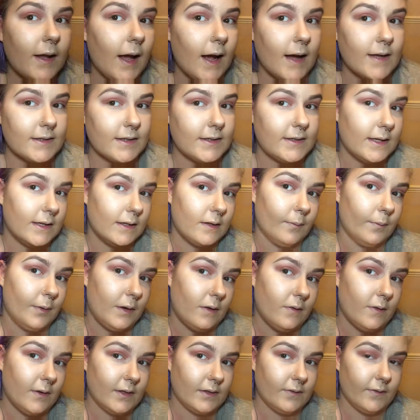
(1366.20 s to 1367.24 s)
Okay, as I said in the
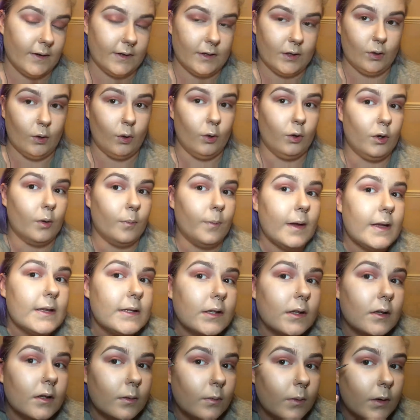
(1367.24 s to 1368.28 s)
previous video, you
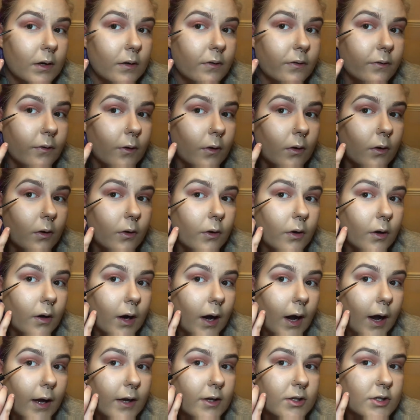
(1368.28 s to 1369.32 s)
basically want to follow your
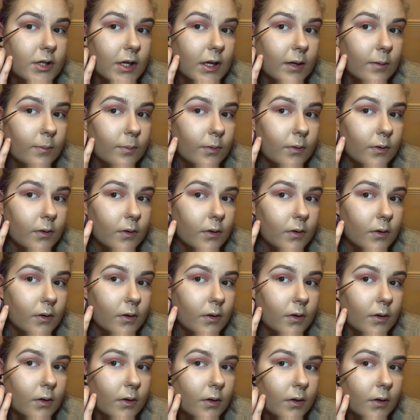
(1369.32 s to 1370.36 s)
eye shape
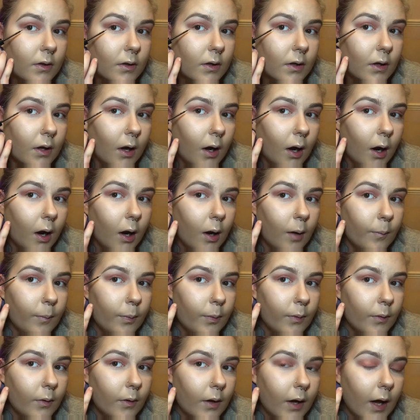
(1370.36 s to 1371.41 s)
up
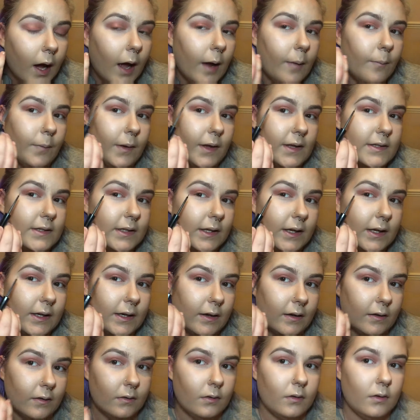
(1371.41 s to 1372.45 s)
and basically
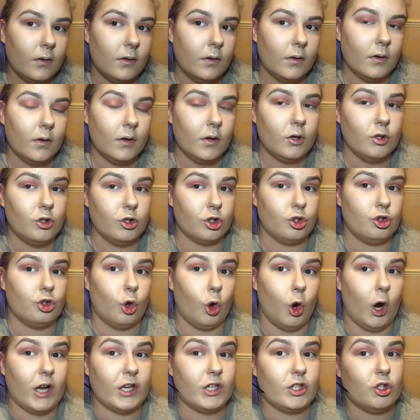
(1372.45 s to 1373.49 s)
kind of just
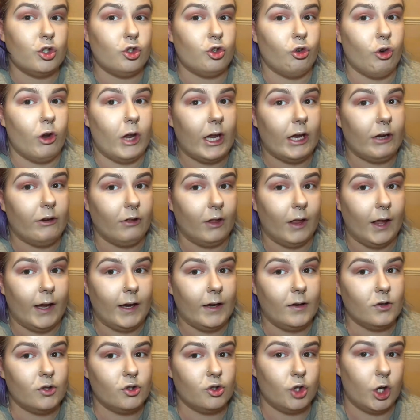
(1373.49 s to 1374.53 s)
draw a straight
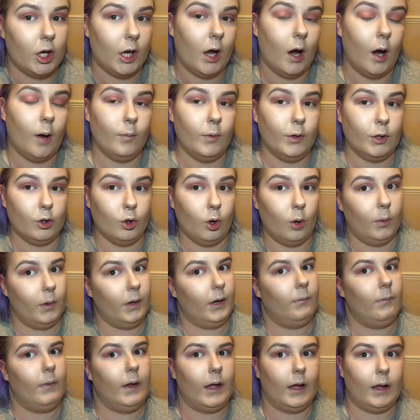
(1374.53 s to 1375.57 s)
line straight up. You're not
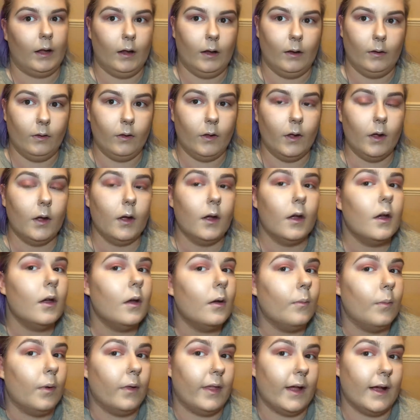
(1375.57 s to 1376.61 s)
wanting to make a,
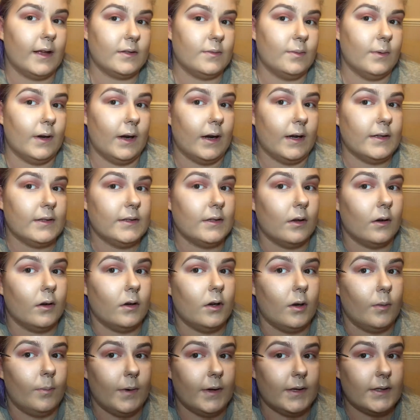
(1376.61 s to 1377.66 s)
but that's where I start.
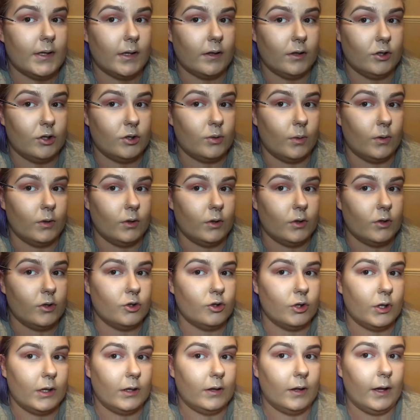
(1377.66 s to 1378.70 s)
You basically just want to do a
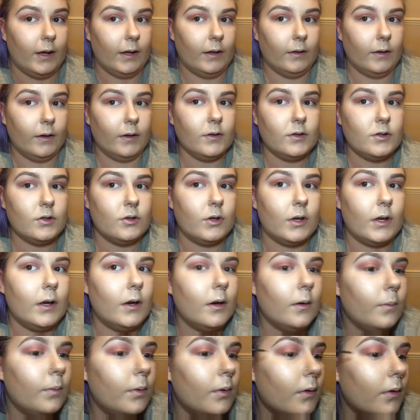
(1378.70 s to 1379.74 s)
straight line straight
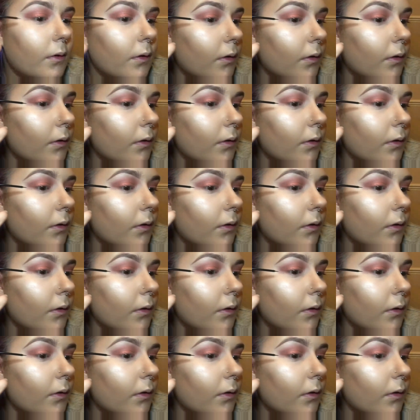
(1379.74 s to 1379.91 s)
up.